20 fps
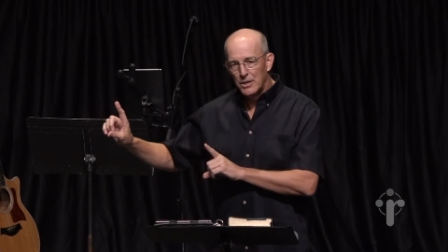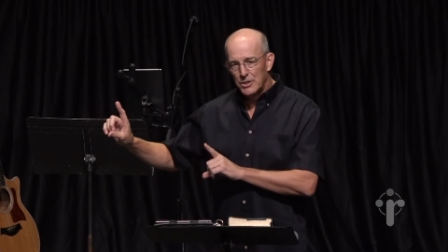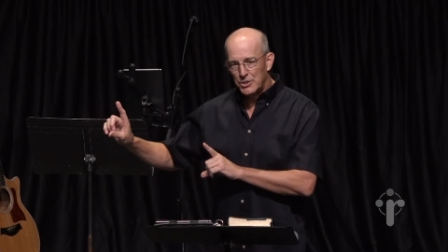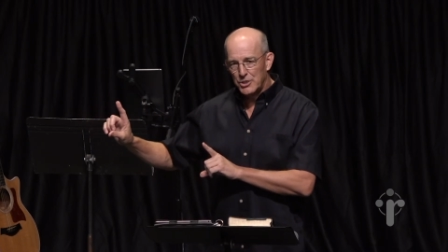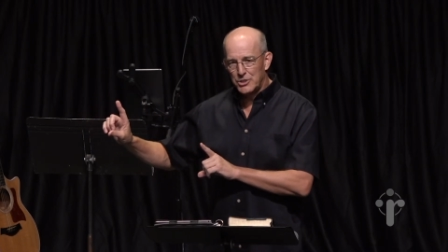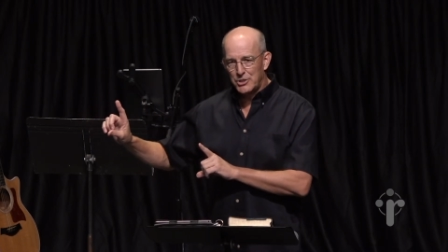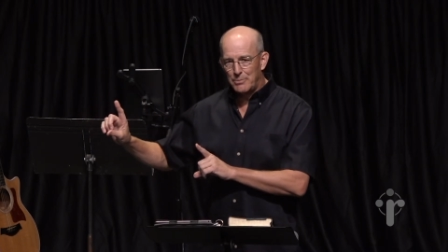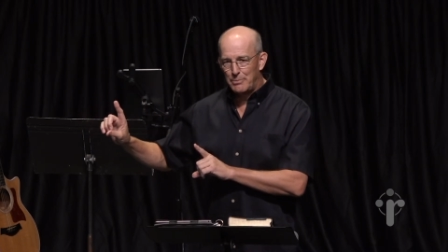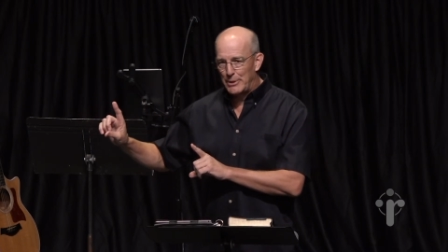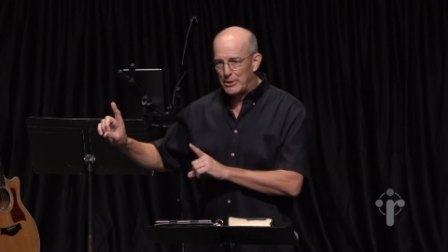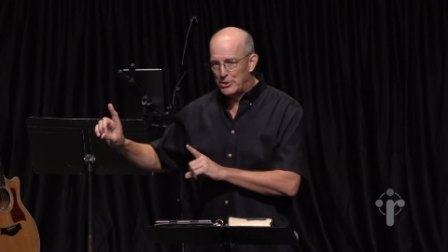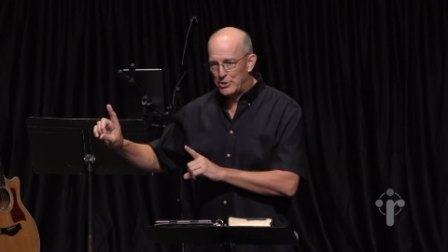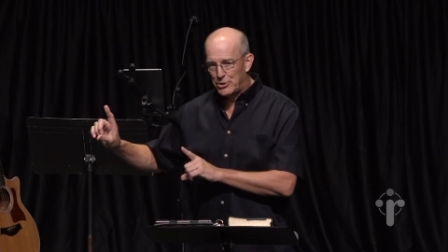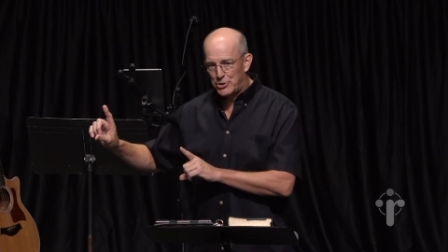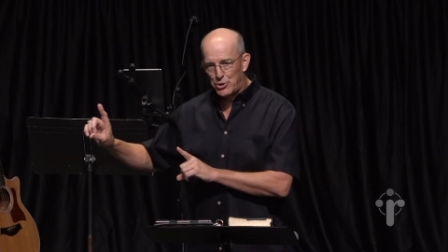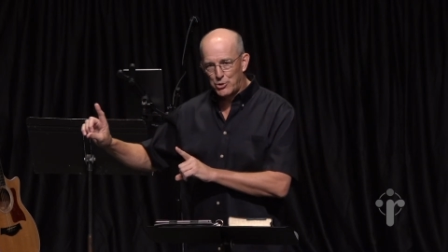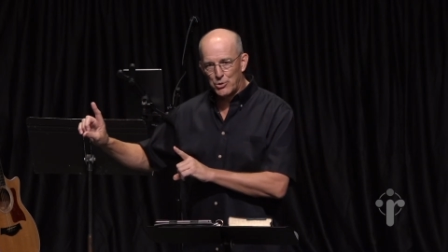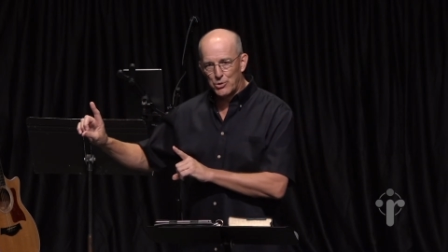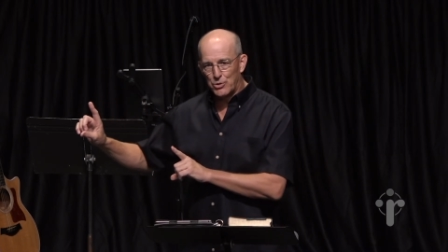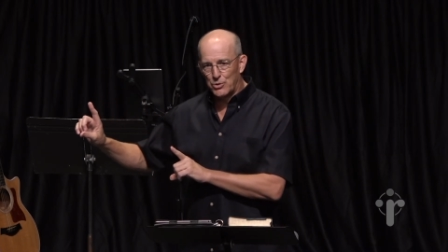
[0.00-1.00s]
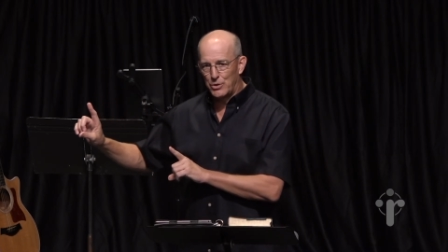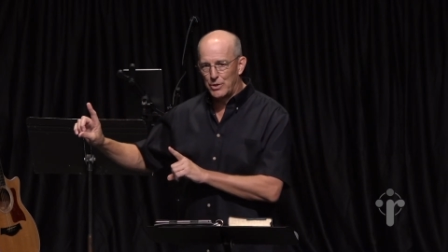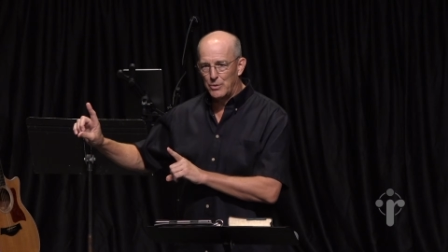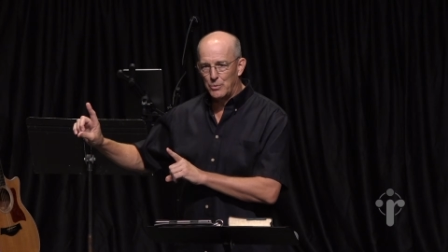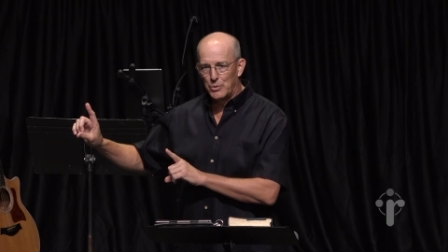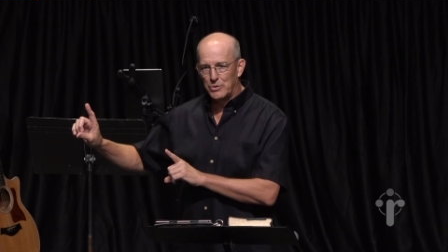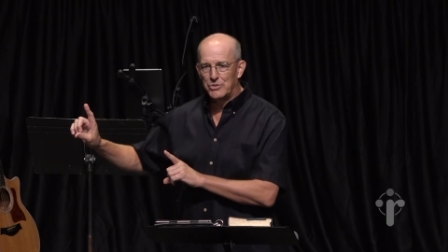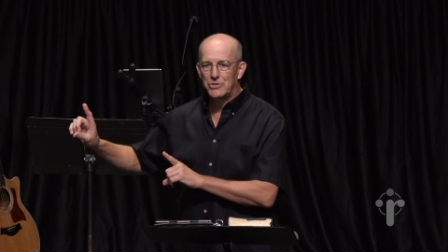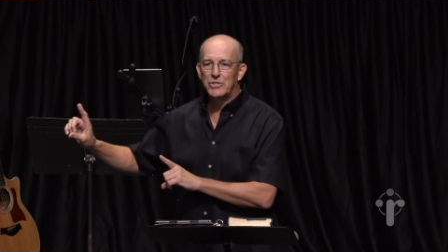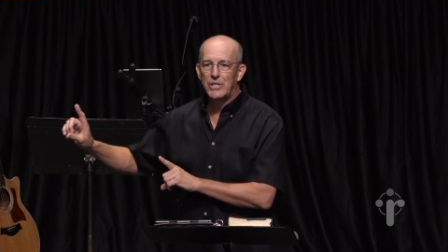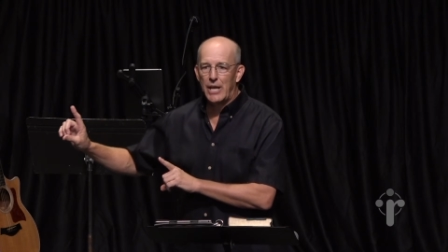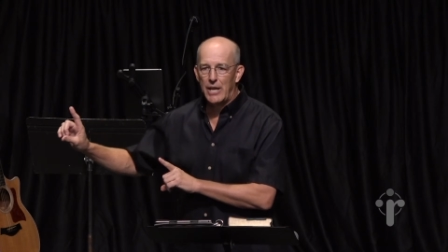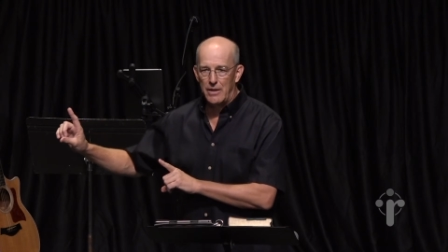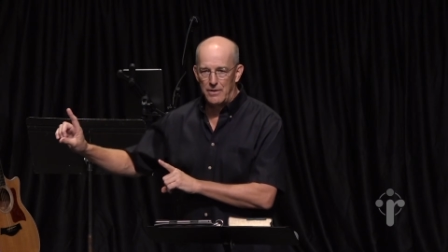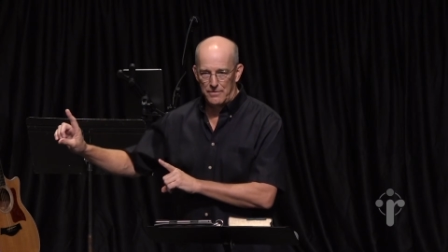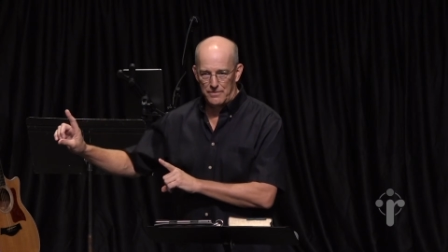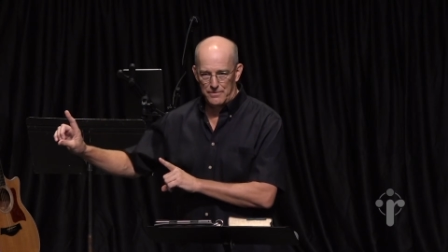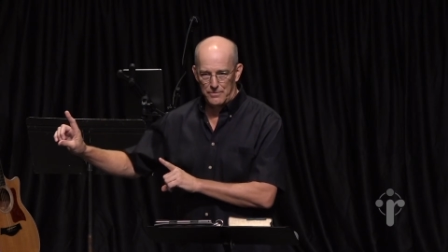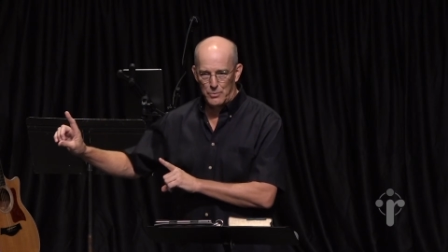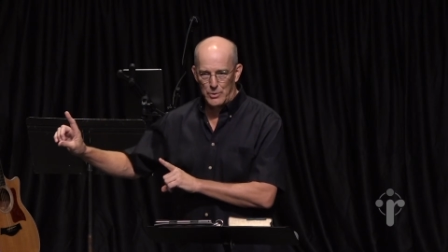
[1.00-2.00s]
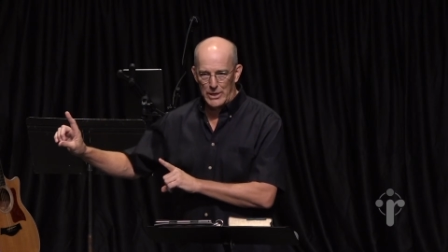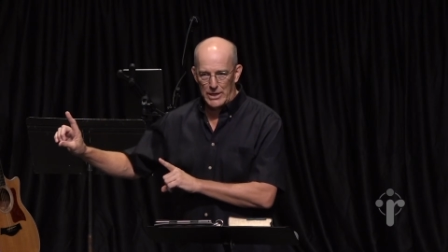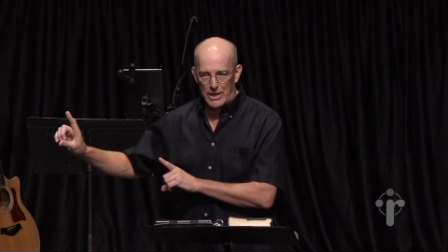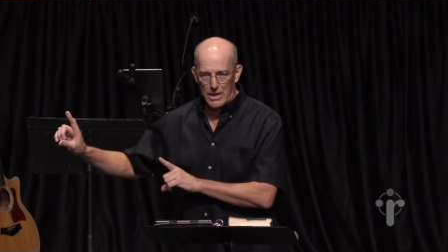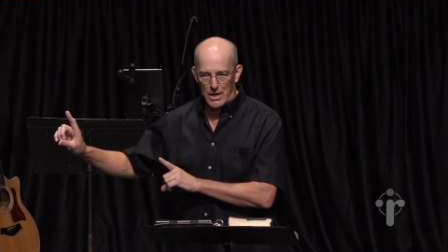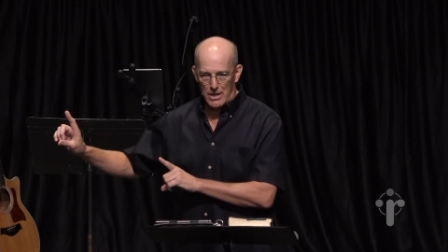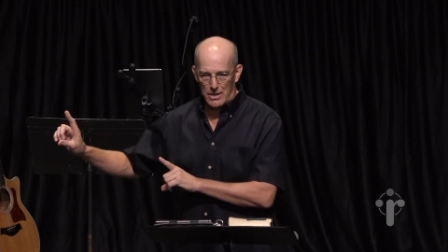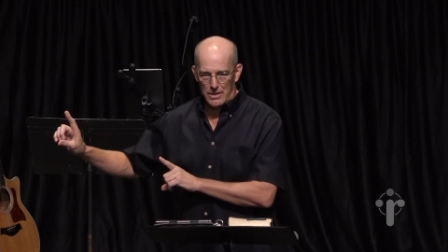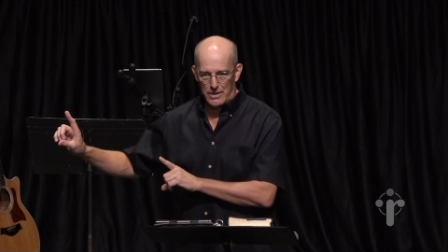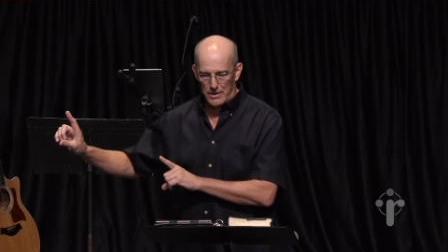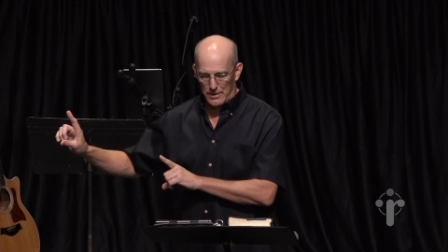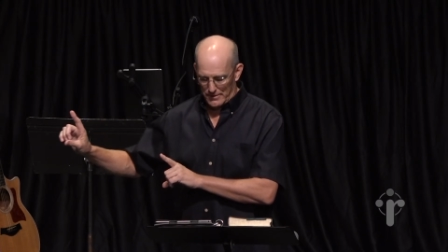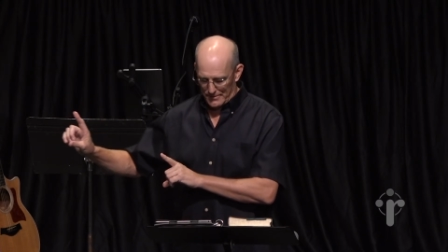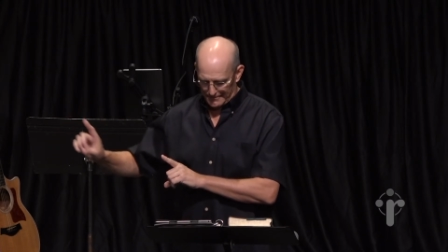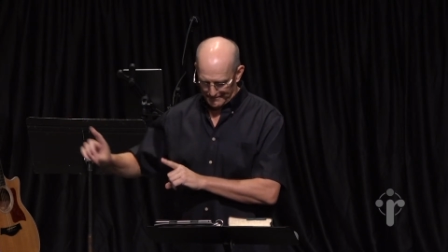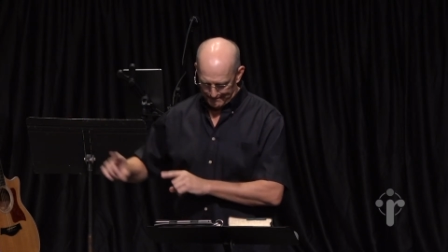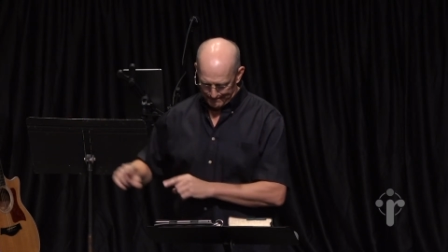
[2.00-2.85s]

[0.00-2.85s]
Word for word: just to be sure it was safe when he got there.